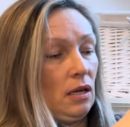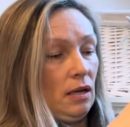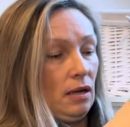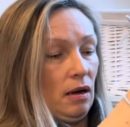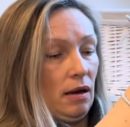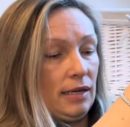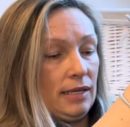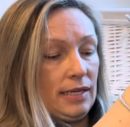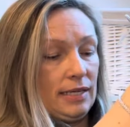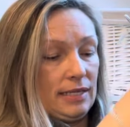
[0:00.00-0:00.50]

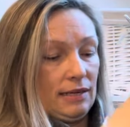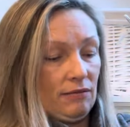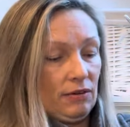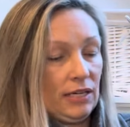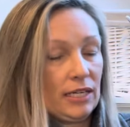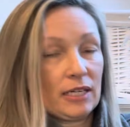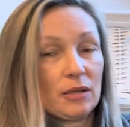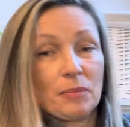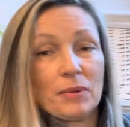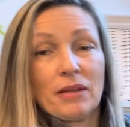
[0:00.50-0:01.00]
I need every
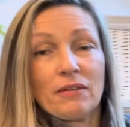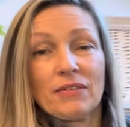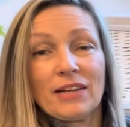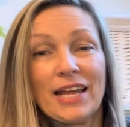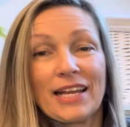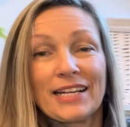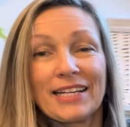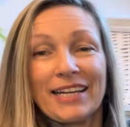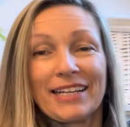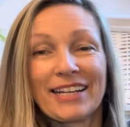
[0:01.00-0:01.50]
little bit of
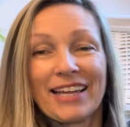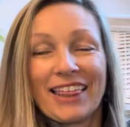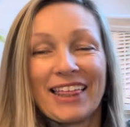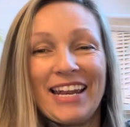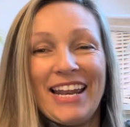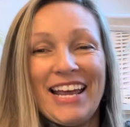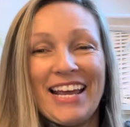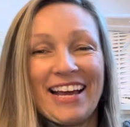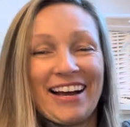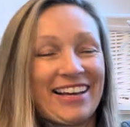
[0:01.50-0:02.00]
leg
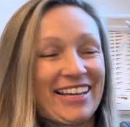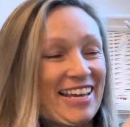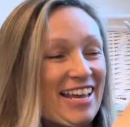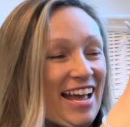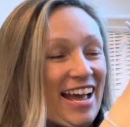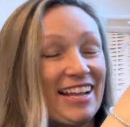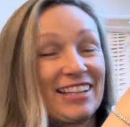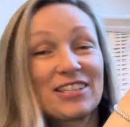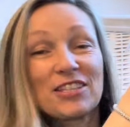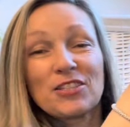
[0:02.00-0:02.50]
lengthening I
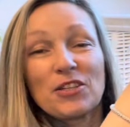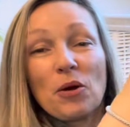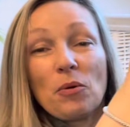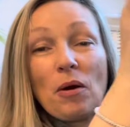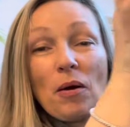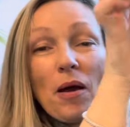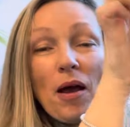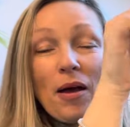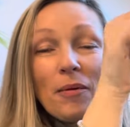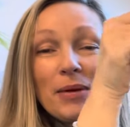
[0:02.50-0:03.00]
can,
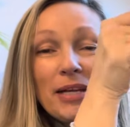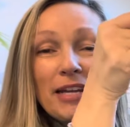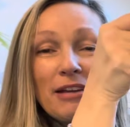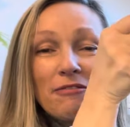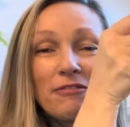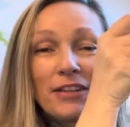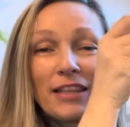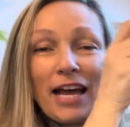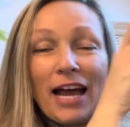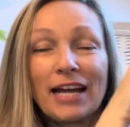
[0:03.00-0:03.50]
so I'm in it
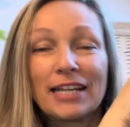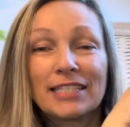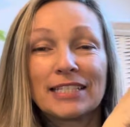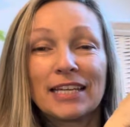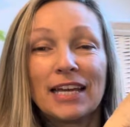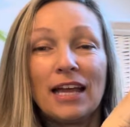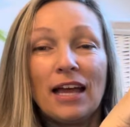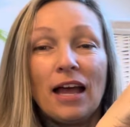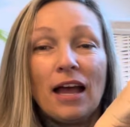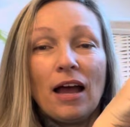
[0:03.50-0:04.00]
for that.
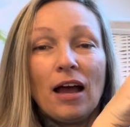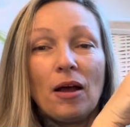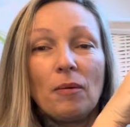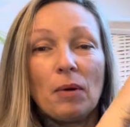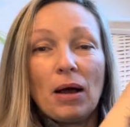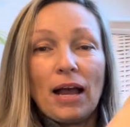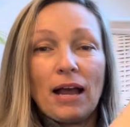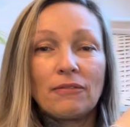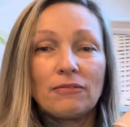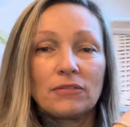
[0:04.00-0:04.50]

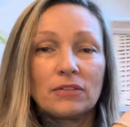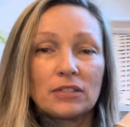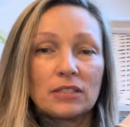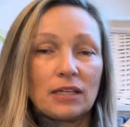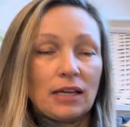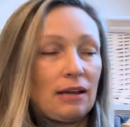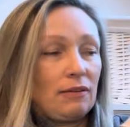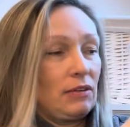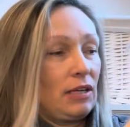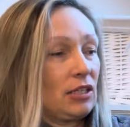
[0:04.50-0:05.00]
I haven't
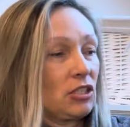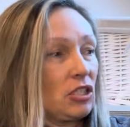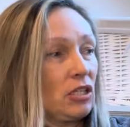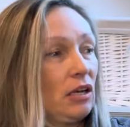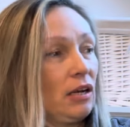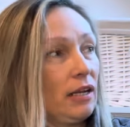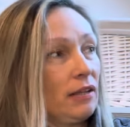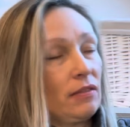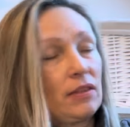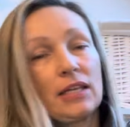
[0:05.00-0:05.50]
actually
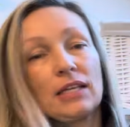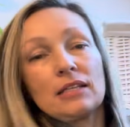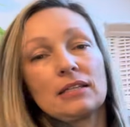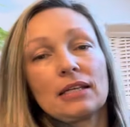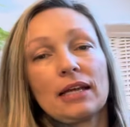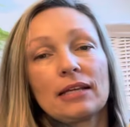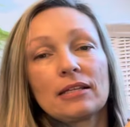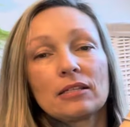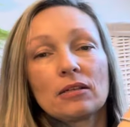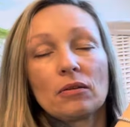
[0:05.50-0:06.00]
ironed these
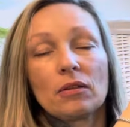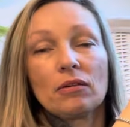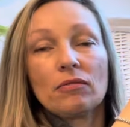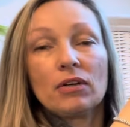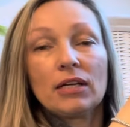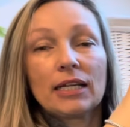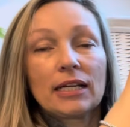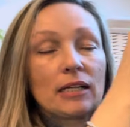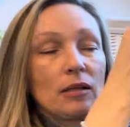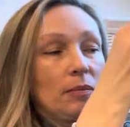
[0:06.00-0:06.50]
yet, so they're a
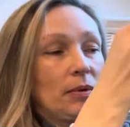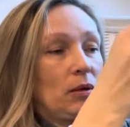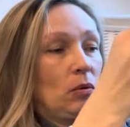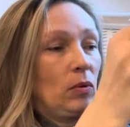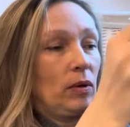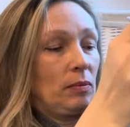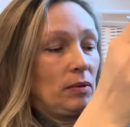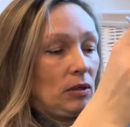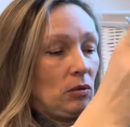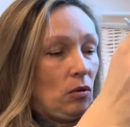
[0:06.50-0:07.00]
little bit
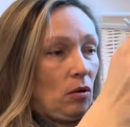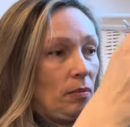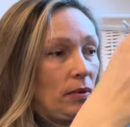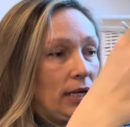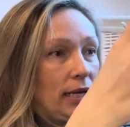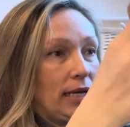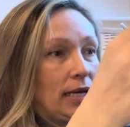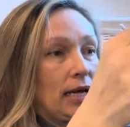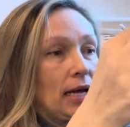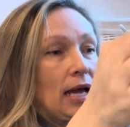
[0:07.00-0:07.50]
wibbly
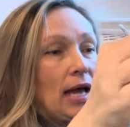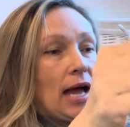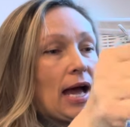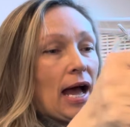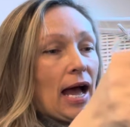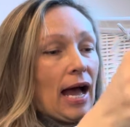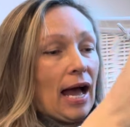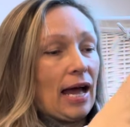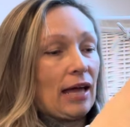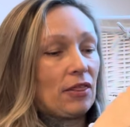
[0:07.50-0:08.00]
wobbly.
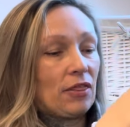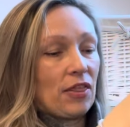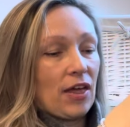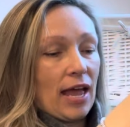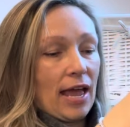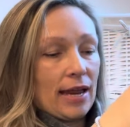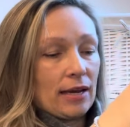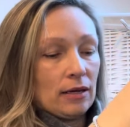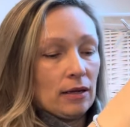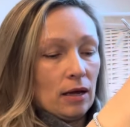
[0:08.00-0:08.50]
And
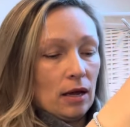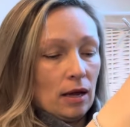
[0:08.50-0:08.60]
then